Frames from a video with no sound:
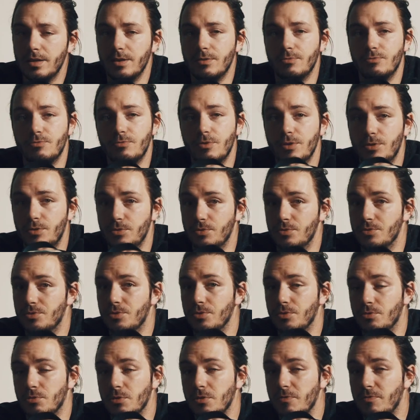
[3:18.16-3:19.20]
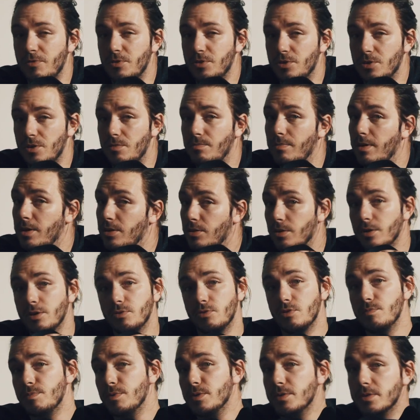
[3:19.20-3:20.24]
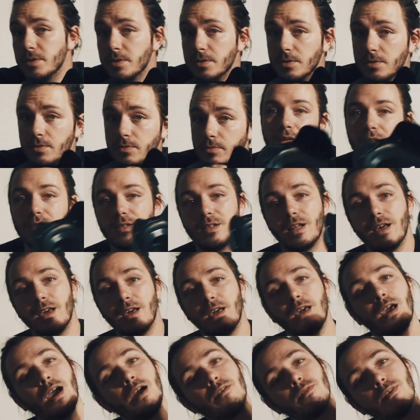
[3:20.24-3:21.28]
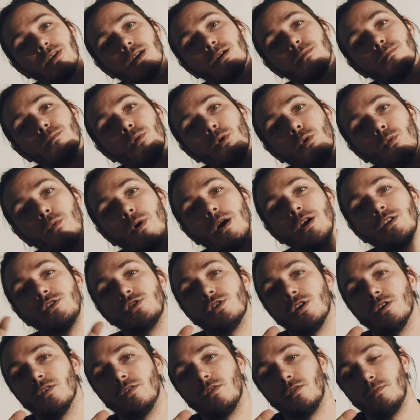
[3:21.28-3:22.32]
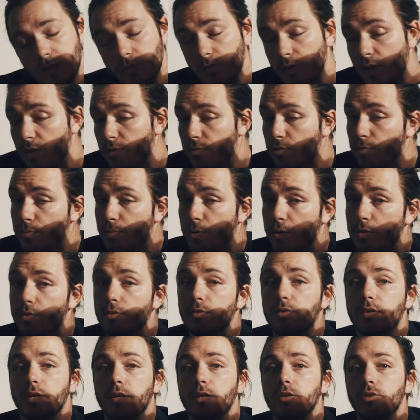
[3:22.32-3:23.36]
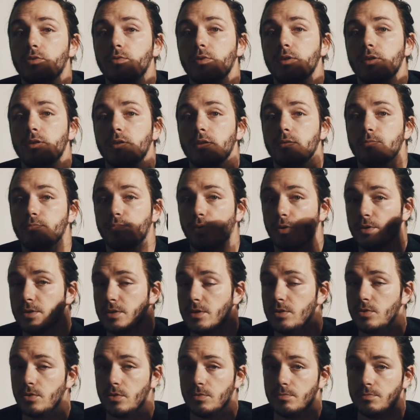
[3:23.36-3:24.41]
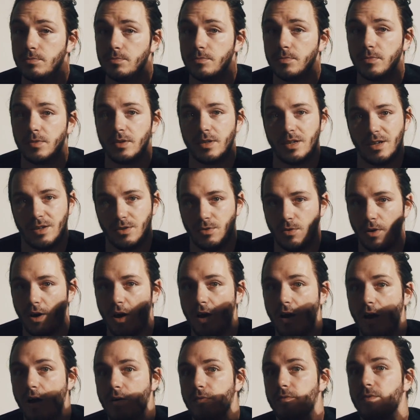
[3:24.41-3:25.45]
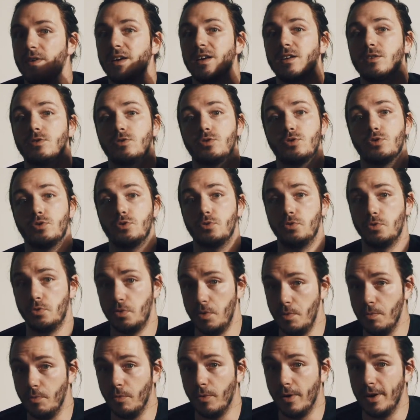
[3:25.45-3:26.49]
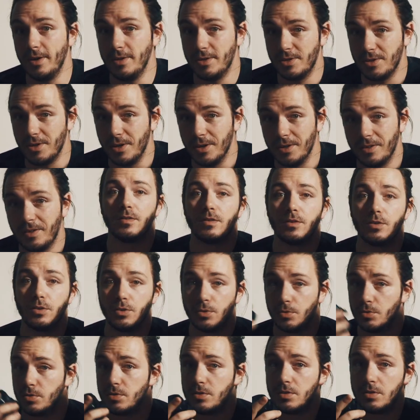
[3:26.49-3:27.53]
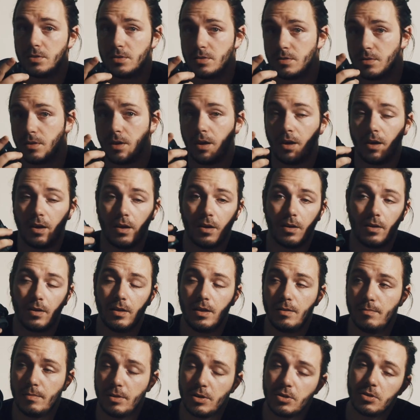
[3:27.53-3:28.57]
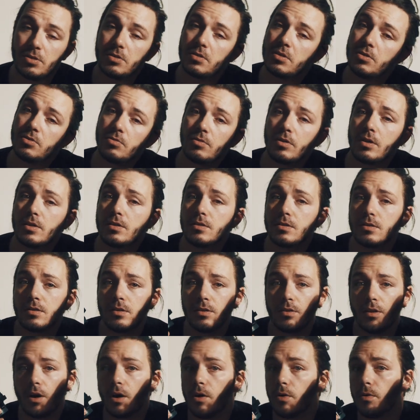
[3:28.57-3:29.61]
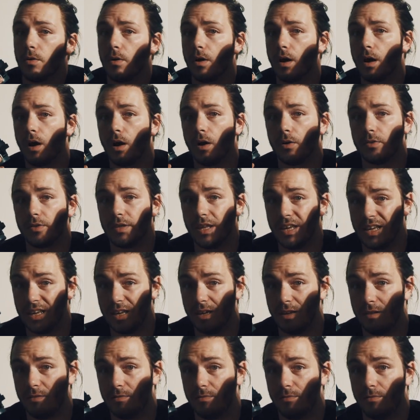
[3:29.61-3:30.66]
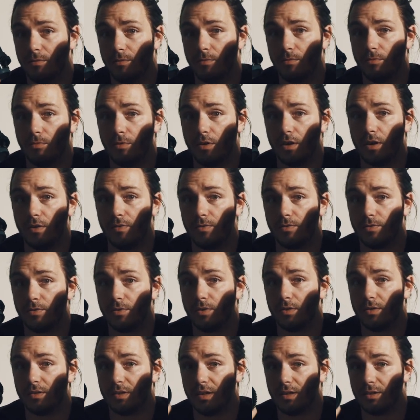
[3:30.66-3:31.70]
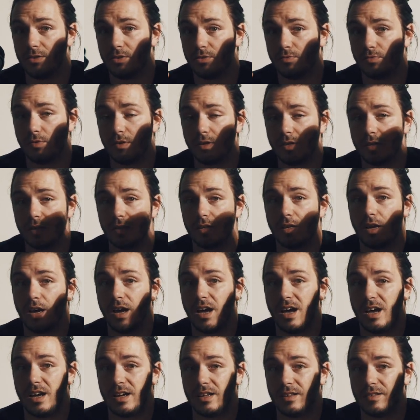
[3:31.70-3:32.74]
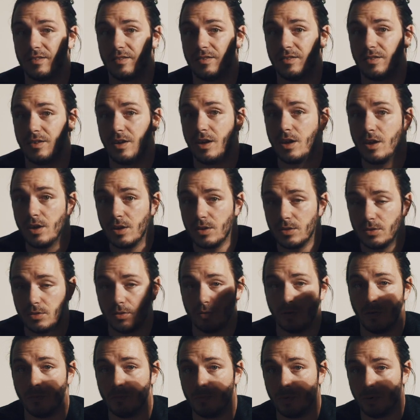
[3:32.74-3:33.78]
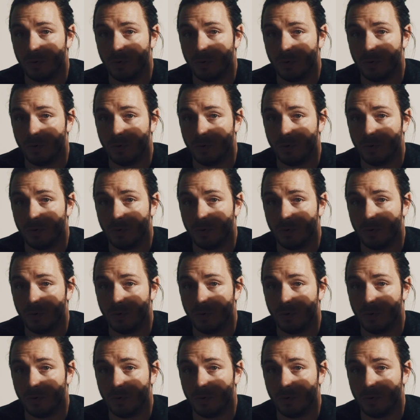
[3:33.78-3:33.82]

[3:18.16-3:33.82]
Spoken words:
it reduces the coefficient by 33%. It's like having a more wide shot. So if you put the 10 to 18 plus a dome, then you have extreme wide shot. Those images that you can see now are taken with the 10 to 18 and the dome